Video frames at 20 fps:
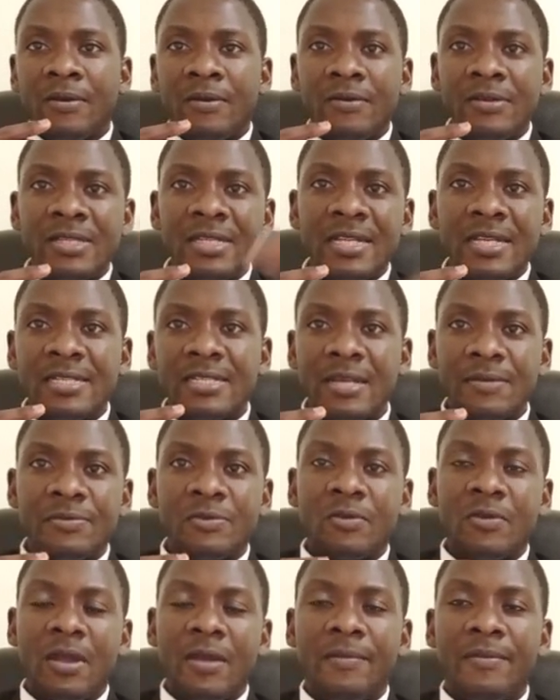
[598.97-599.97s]
consider
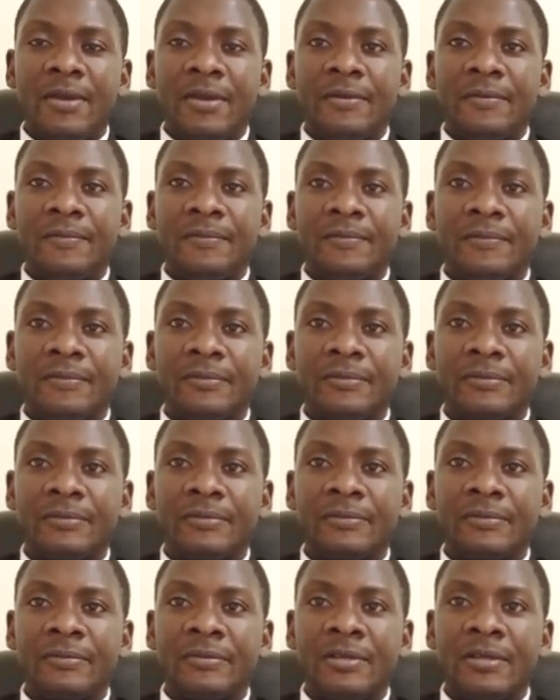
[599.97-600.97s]
subscribing
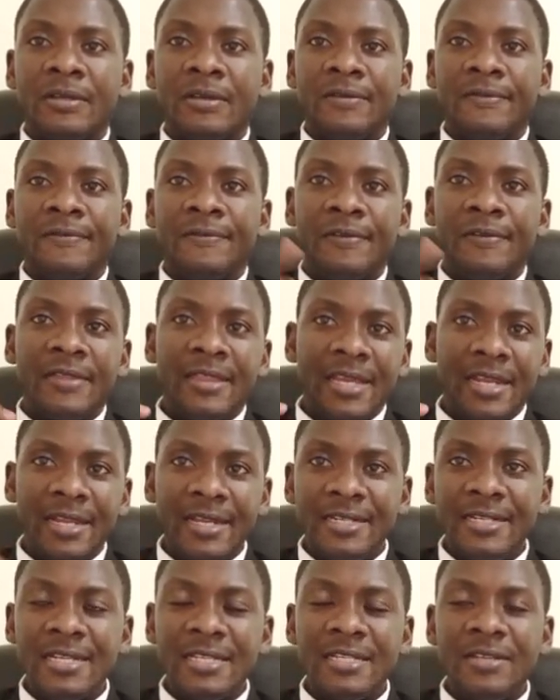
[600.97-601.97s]
for the
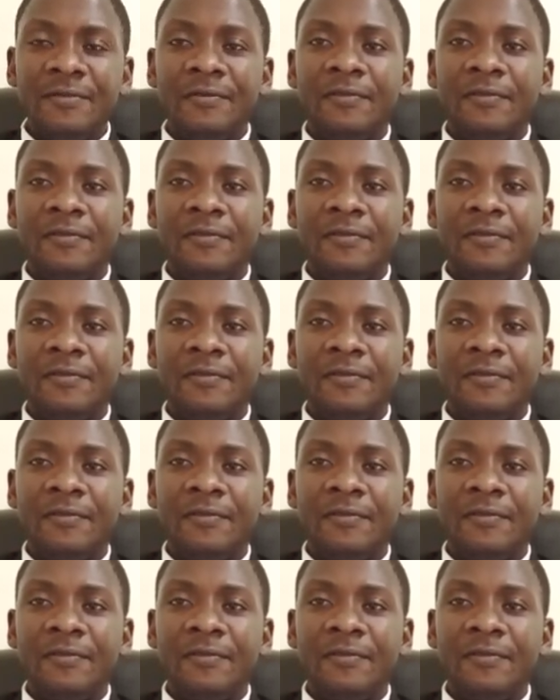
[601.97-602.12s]
latest